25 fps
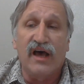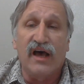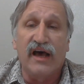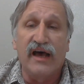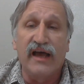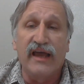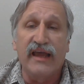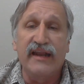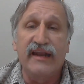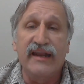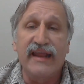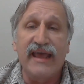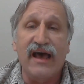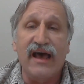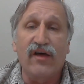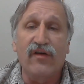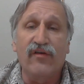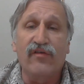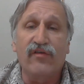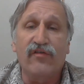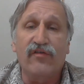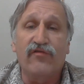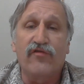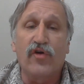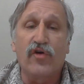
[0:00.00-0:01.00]
Uh, and
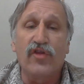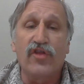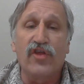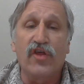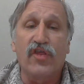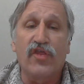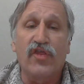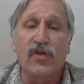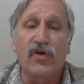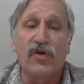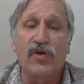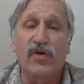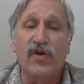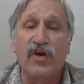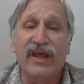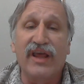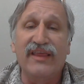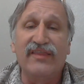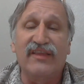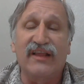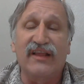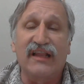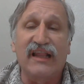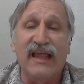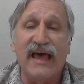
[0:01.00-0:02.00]
now, for the third
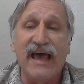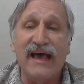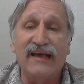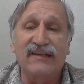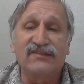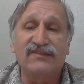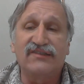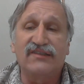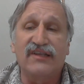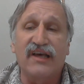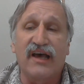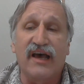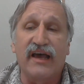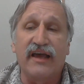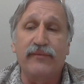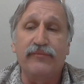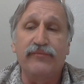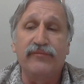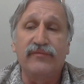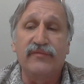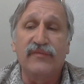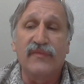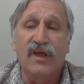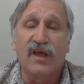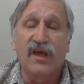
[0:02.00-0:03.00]
and the last
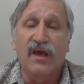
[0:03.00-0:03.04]
time,